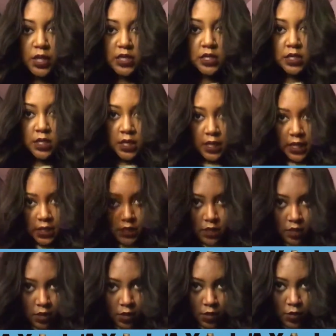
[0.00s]
I just took lace
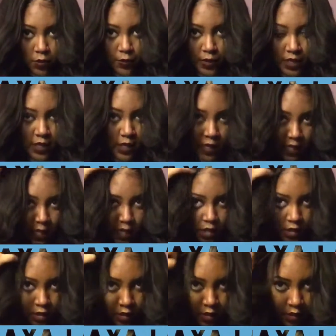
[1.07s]
glue, put it there,